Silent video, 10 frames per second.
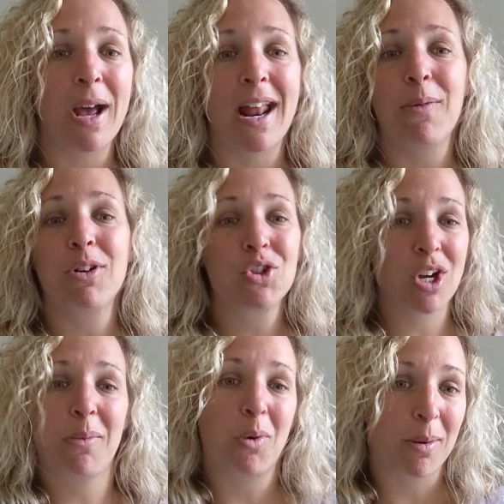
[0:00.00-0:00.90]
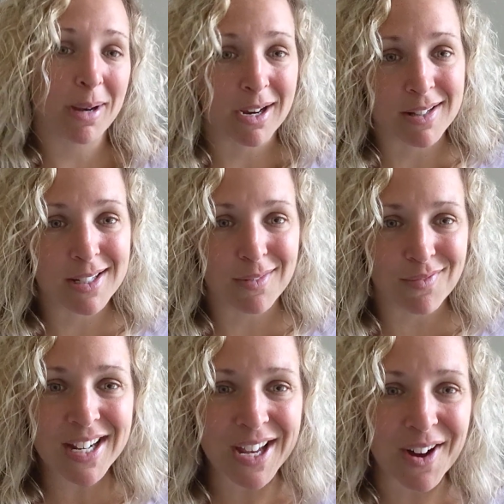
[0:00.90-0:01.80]
and I will share more parenting
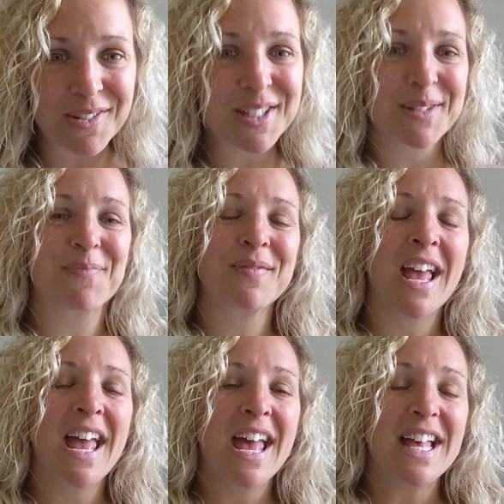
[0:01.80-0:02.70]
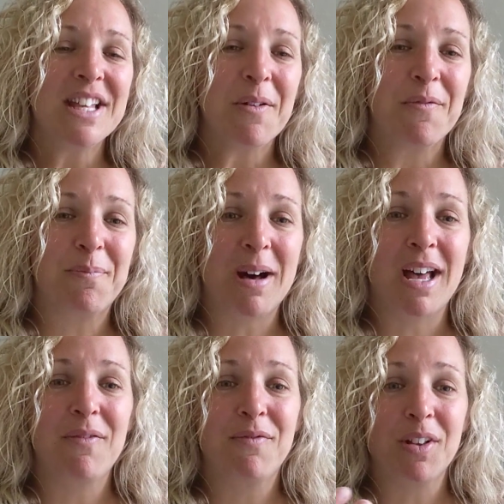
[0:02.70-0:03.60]
videos.
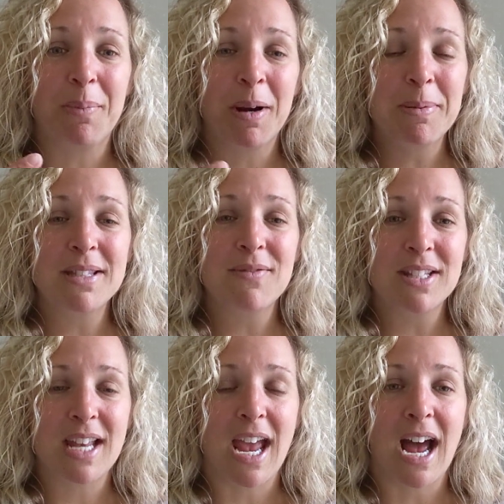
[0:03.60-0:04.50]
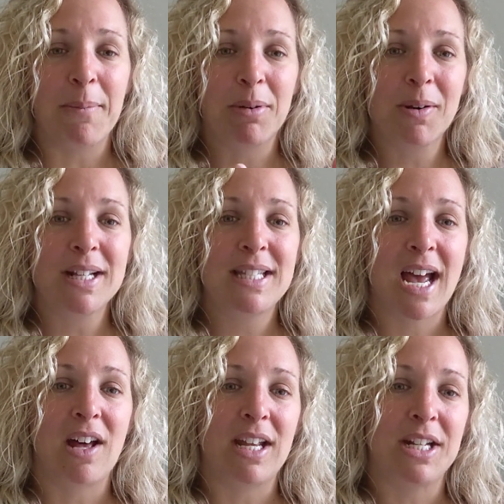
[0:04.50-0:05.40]
But for the purpose of today, I broke it
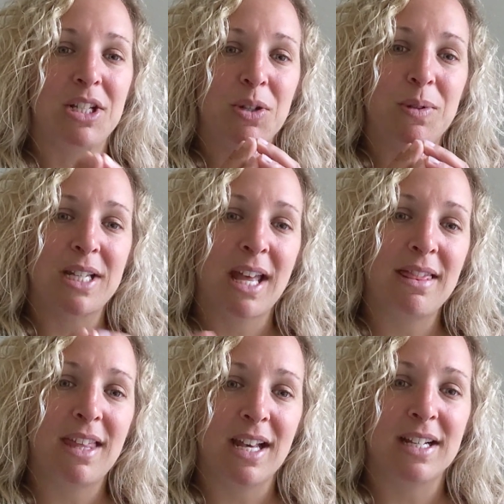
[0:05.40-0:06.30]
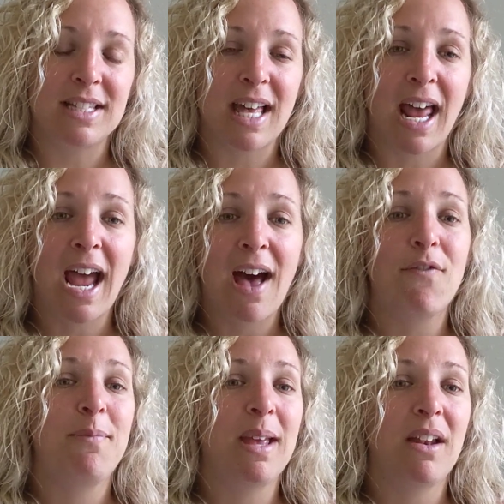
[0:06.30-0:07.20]
down into 10 things that I
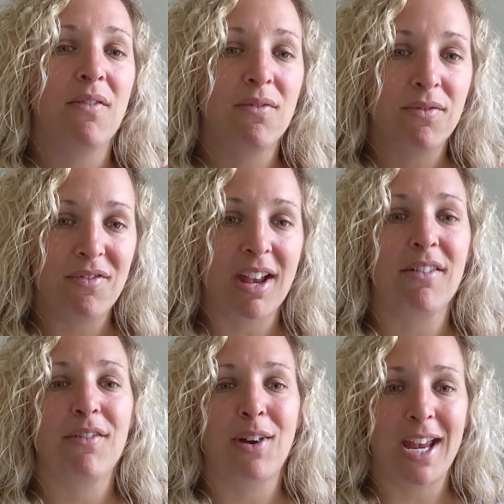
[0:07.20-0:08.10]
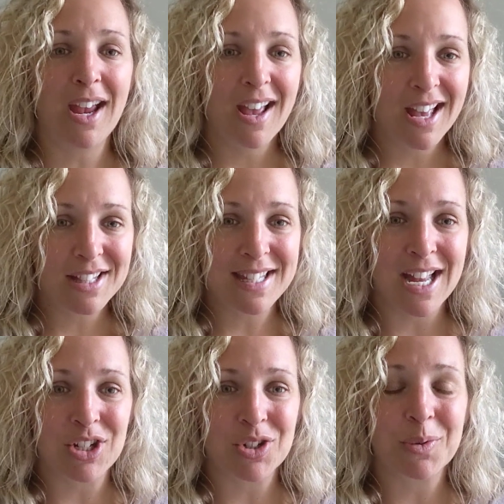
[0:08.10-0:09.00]
have been very
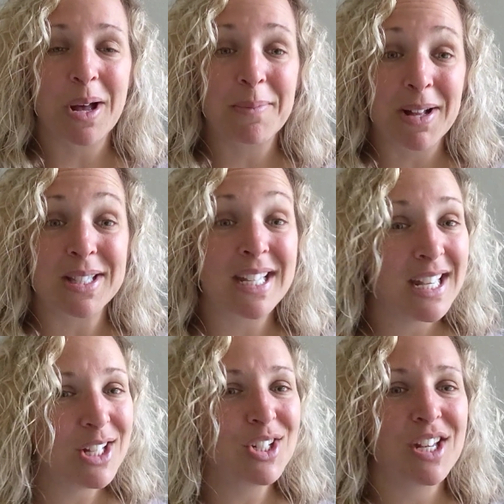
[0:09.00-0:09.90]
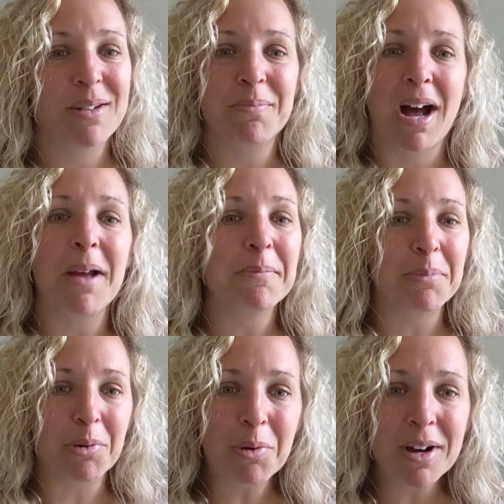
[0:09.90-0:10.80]
intentional about teaching my
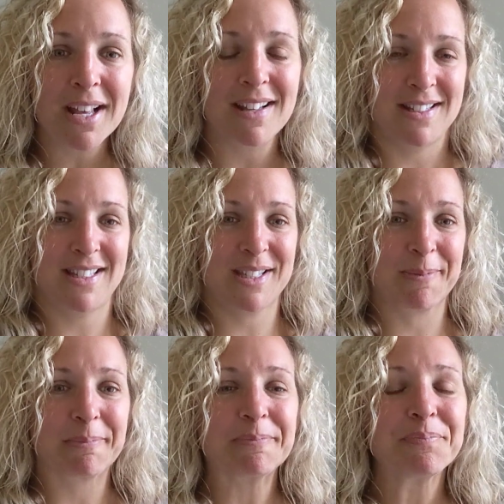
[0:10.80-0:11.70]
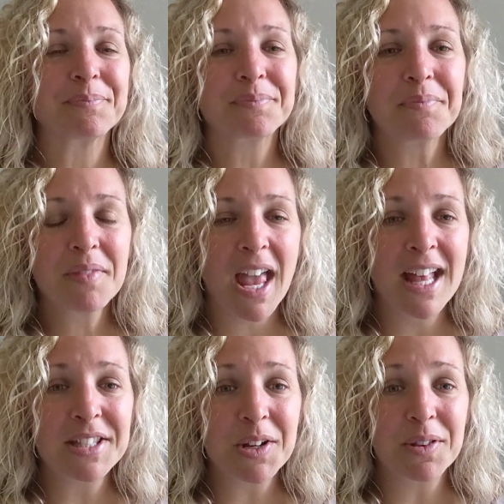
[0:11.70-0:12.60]
boys.
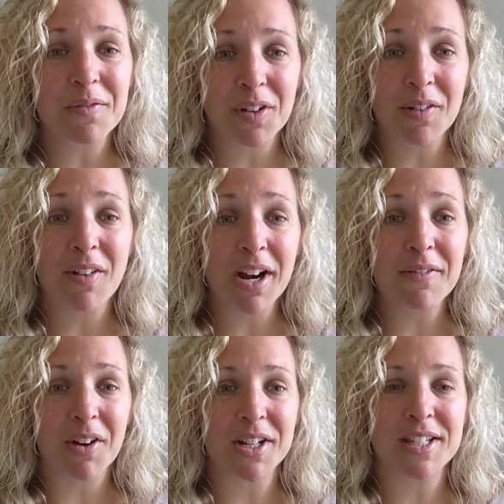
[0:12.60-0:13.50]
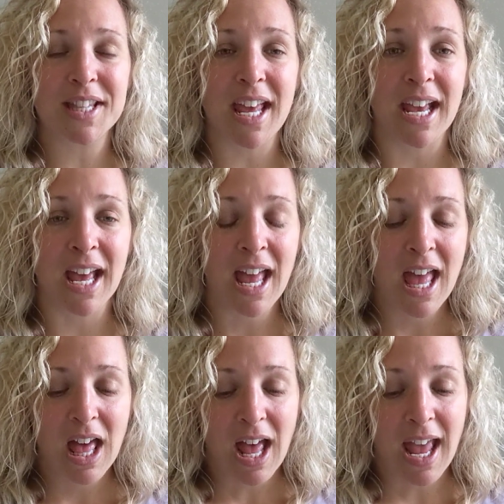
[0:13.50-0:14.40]
And so the very first thing
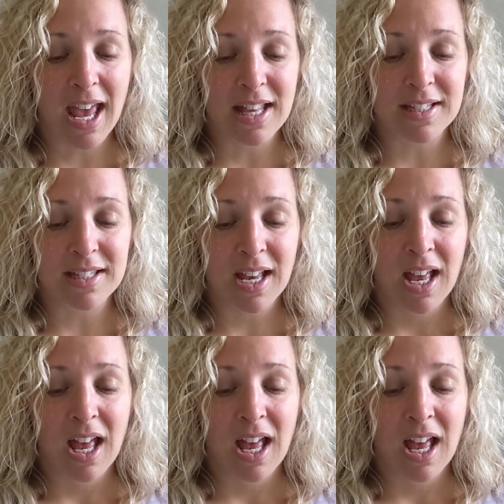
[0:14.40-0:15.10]
is